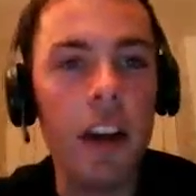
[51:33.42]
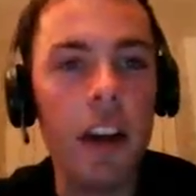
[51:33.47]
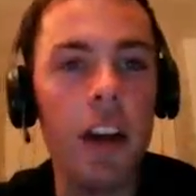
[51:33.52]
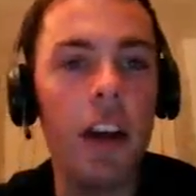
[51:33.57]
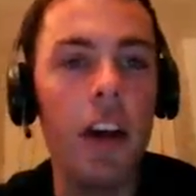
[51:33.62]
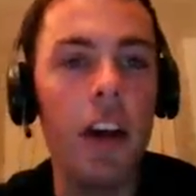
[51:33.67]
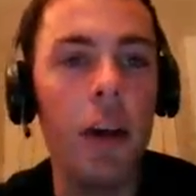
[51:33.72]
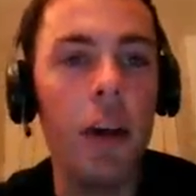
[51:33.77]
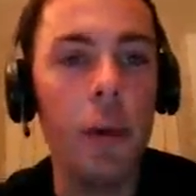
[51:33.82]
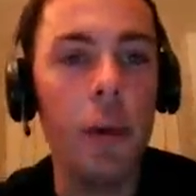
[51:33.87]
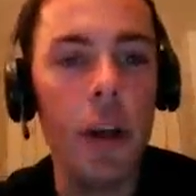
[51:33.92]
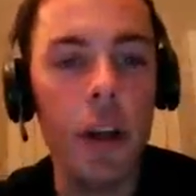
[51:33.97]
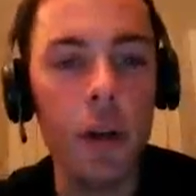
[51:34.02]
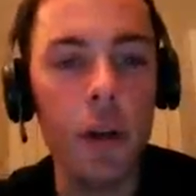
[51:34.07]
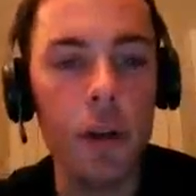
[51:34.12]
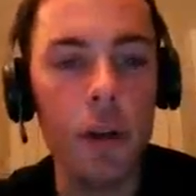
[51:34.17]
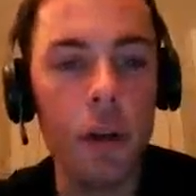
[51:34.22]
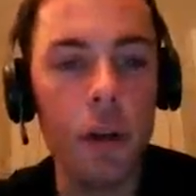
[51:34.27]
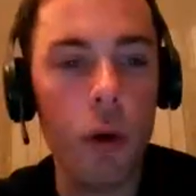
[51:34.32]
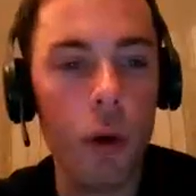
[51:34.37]
we had
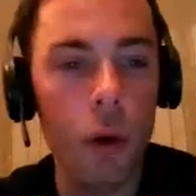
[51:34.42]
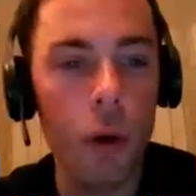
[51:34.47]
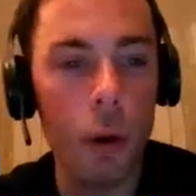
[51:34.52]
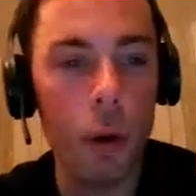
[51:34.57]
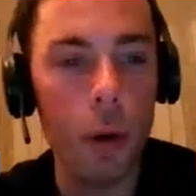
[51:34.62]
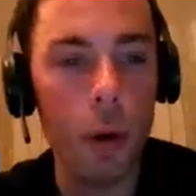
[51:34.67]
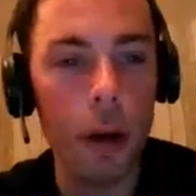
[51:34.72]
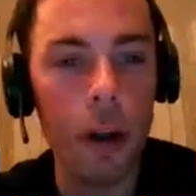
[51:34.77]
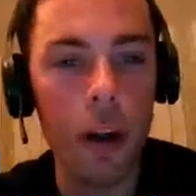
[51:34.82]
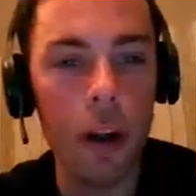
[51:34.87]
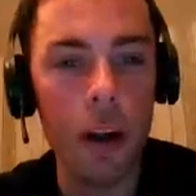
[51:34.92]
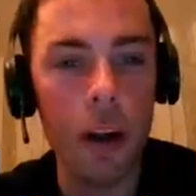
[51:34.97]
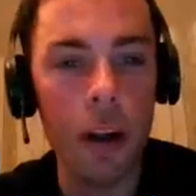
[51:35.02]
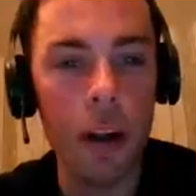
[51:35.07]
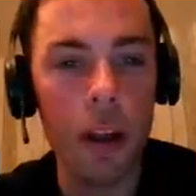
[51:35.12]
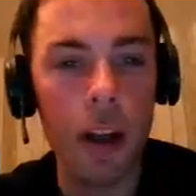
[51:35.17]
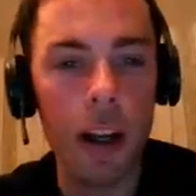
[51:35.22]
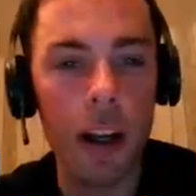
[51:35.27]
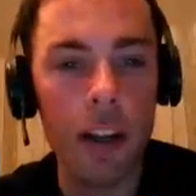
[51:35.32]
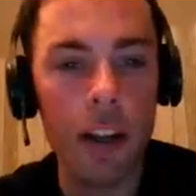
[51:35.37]
a talk
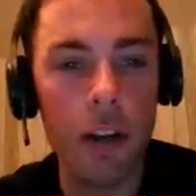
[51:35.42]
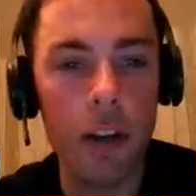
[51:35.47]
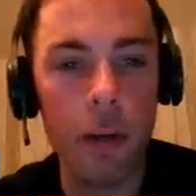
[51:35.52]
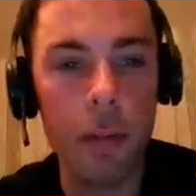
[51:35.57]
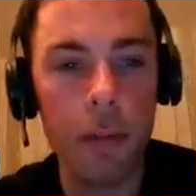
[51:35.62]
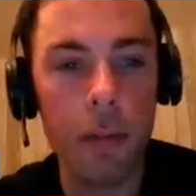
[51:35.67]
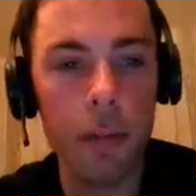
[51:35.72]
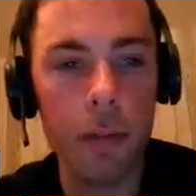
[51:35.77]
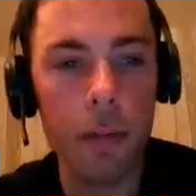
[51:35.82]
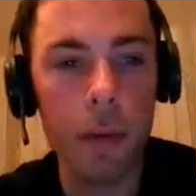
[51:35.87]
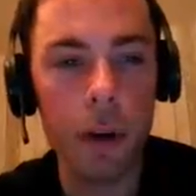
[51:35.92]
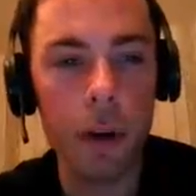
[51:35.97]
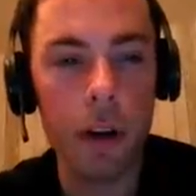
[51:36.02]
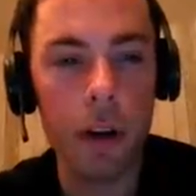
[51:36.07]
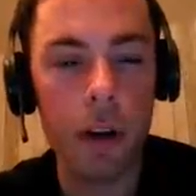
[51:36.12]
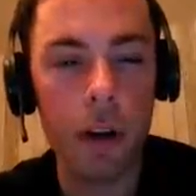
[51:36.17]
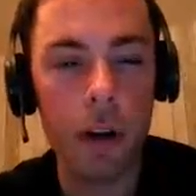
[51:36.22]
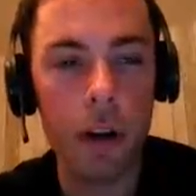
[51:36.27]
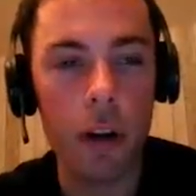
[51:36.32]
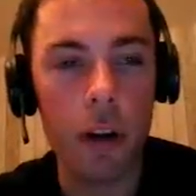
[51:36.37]
with Adam
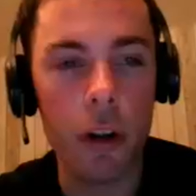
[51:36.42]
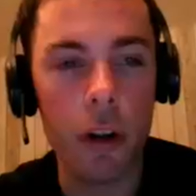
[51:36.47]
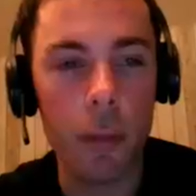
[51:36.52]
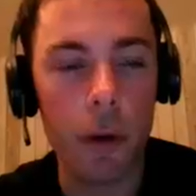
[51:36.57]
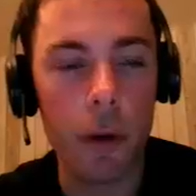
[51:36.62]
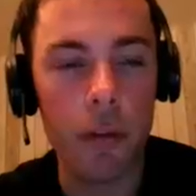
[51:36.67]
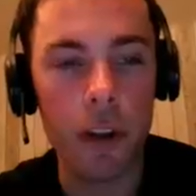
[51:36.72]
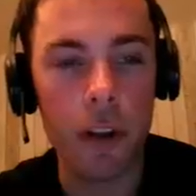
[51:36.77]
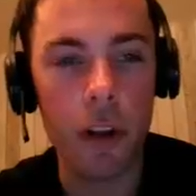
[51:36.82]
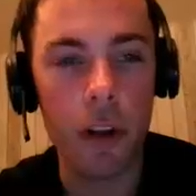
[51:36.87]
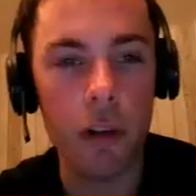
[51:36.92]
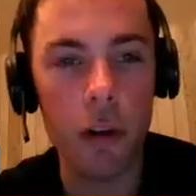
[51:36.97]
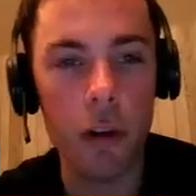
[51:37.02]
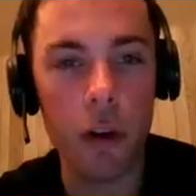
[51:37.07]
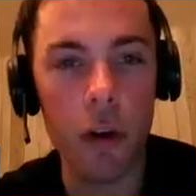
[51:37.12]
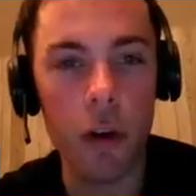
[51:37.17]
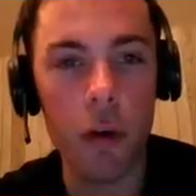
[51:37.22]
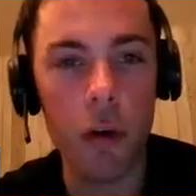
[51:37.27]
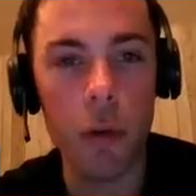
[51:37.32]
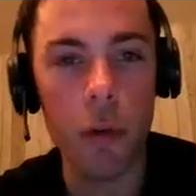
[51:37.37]
a couple of days
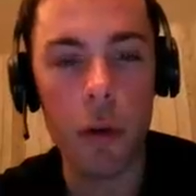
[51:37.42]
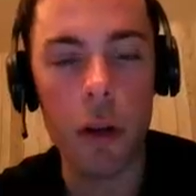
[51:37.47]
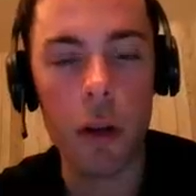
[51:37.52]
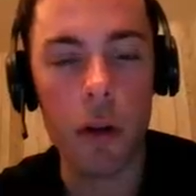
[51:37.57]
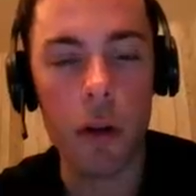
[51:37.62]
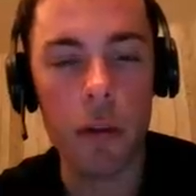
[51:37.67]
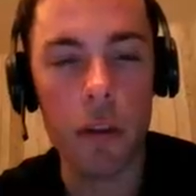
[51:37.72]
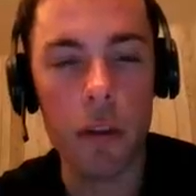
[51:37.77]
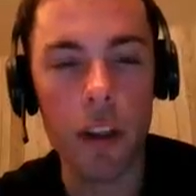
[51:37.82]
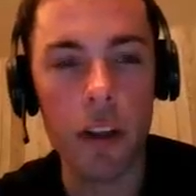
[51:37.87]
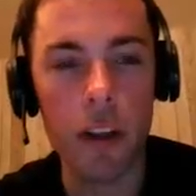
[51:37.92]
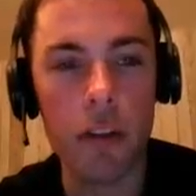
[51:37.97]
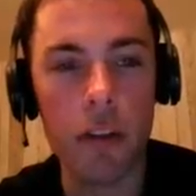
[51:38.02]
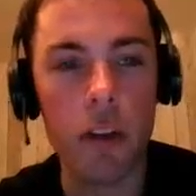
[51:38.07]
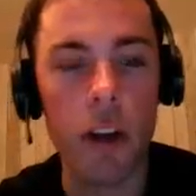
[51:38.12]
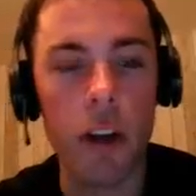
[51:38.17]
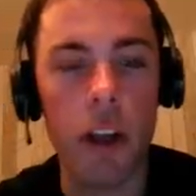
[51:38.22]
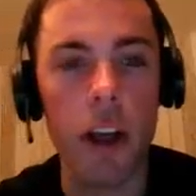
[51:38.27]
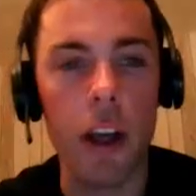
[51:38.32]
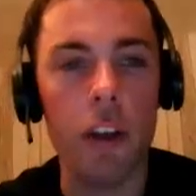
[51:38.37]
ago. Well,
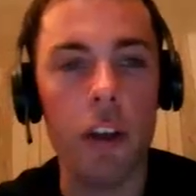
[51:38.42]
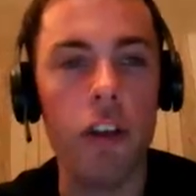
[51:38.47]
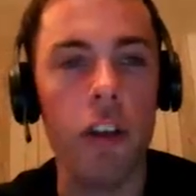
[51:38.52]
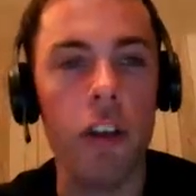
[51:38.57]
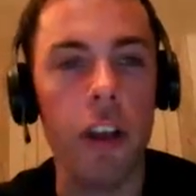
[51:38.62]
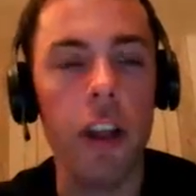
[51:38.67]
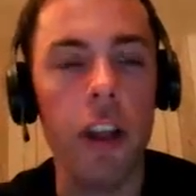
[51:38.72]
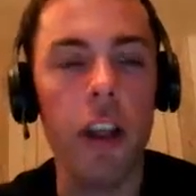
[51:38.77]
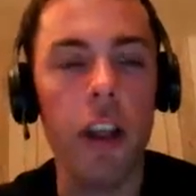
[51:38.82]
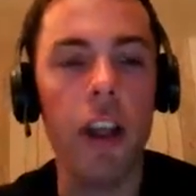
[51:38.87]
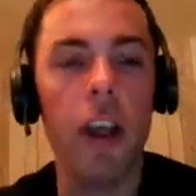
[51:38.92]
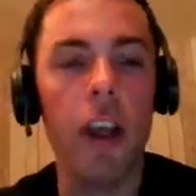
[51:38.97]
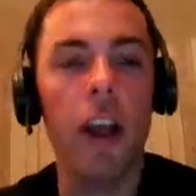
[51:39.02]
yesterday actually.